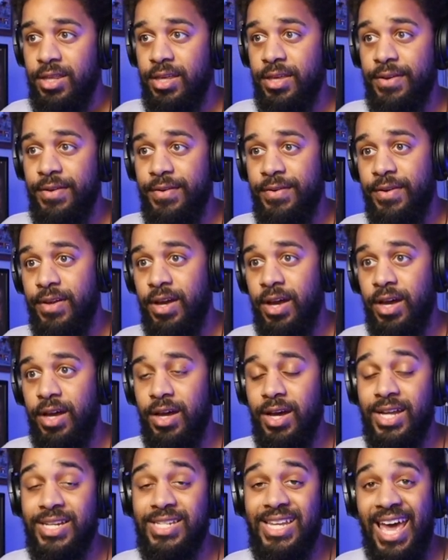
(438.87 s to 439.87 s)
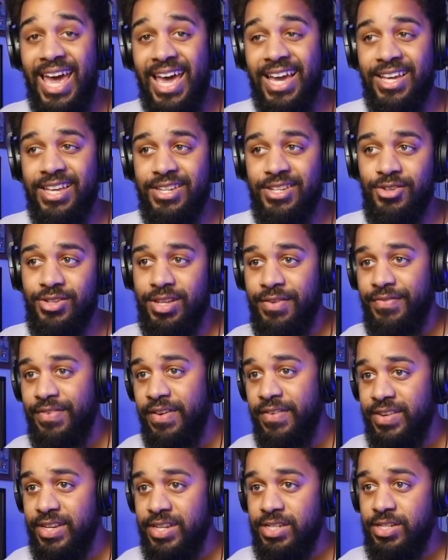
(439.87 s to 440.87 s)
The uh, attack is usually
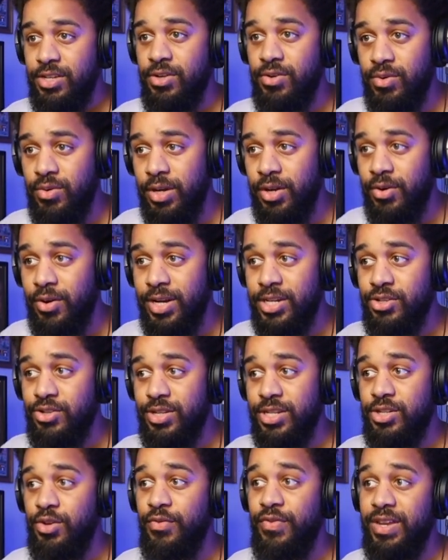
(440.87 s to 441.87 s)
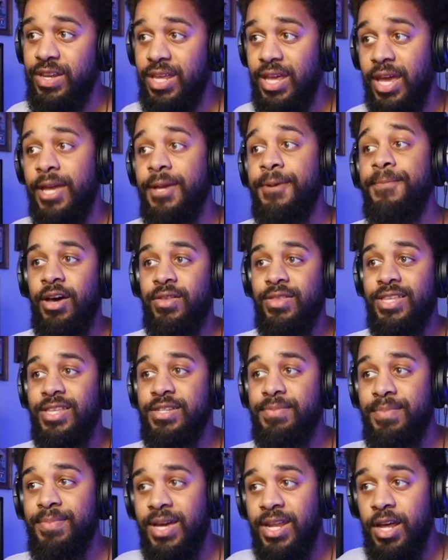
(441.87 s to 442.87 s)
52, and crit is usually 258. Now,
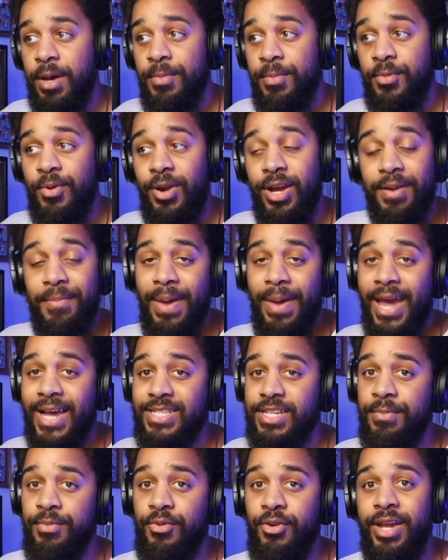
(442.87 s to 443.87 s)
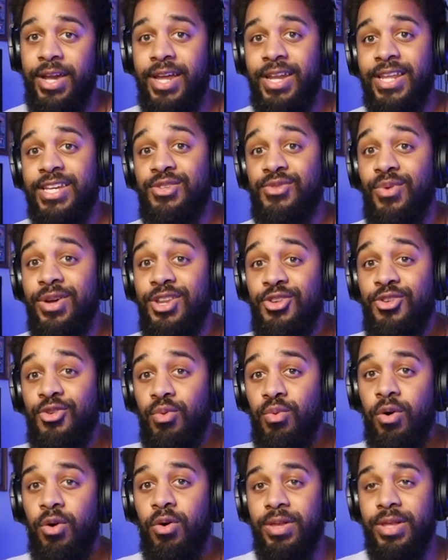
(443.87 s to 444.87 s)
this man upgrade and max upgrade is when
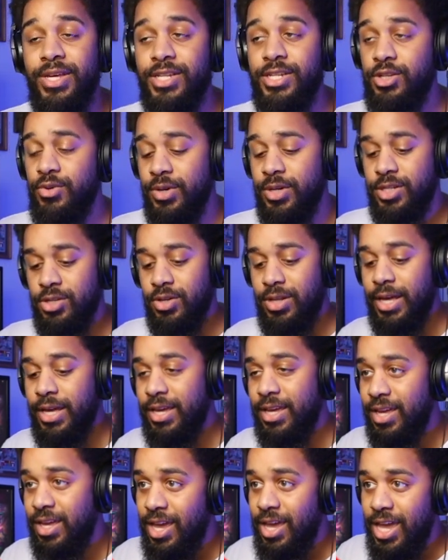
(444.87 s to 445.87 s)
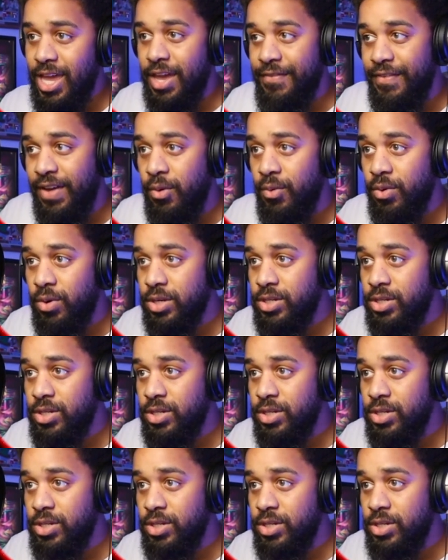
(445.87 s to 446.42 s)
you roll into it. So, like, if I